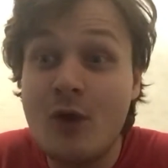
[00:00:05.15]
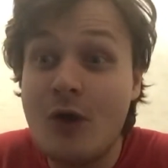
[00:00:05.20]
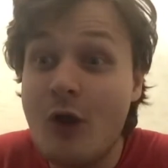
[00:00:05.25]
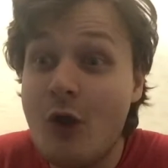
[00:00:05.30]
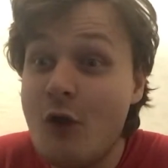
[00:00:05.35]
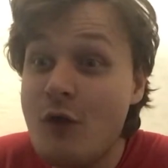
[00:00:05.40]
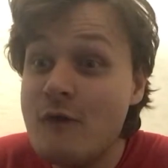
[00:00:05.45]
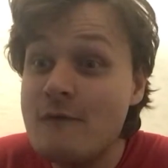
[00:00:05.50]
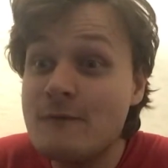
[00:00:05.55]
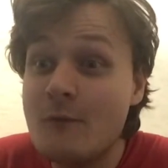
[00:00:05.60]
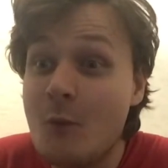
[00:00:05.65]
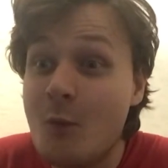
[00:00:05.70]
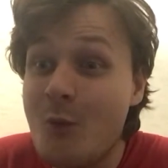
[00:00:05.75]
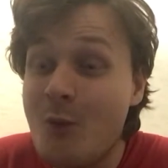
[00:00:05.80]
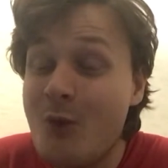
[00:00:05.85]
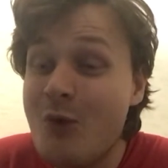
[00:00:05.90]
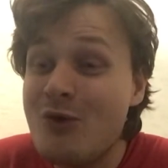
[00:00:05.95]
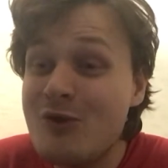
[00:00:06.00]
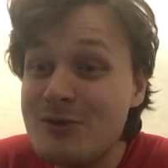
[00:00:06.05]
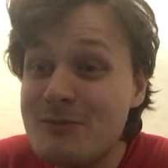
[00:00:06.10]
over
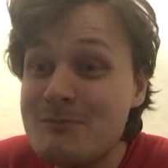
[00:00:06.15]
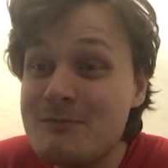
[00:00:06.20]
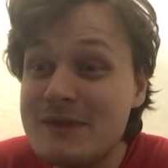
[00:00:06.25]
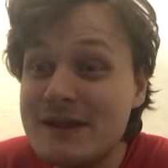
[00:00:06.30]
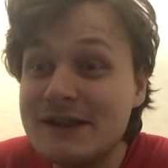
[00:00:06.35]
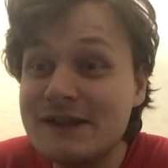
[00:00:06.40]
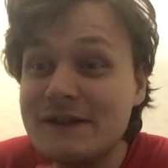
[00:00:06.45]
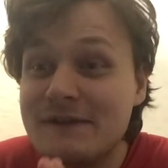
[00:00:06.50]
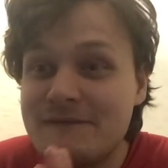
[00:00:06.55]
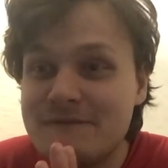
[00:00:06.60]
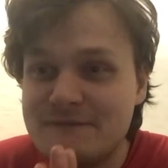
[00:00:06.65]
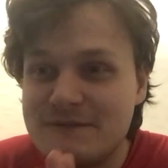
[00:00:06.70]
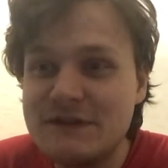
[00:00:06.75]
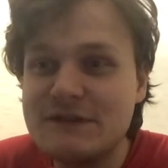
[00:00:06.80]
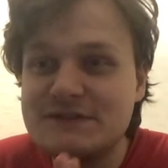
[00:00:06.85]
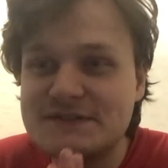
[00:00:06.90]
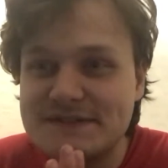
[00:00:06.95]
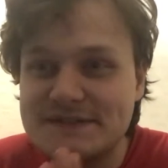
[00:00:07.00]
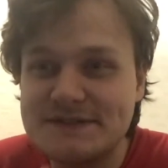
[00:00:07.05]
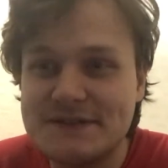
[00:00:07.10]
1 million views
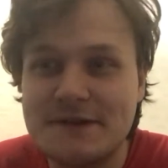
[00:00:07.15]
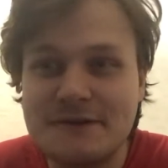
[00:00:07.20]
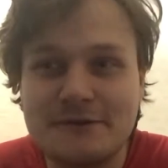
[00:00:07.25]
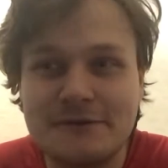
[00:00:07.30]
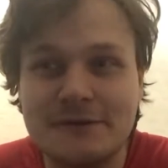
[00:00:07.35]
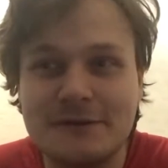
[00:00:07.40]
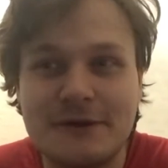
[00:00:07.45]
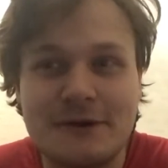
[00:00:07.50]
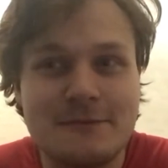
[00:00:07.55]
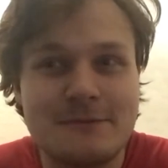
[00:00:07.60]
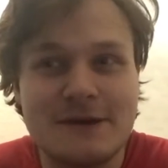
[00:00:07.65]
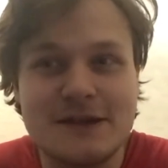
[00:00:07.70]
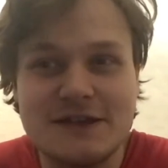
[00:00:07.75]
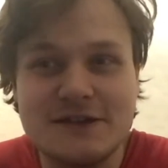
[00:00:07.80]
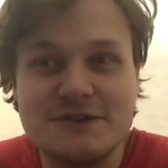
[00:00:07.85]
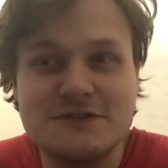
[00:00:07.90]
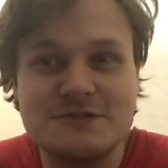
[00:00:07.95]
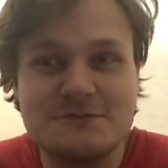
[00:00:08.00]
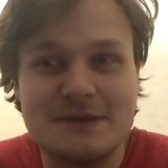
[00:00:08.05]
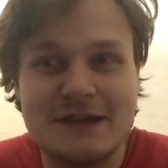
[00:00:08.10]
in total on my
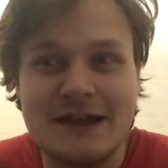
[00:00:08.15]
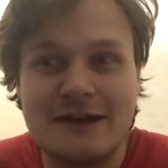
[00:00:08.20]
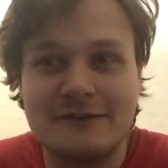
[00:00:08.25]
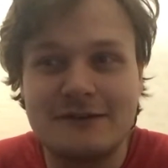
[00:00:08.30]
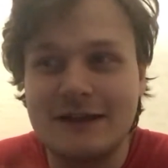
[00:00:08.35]
YouTube account.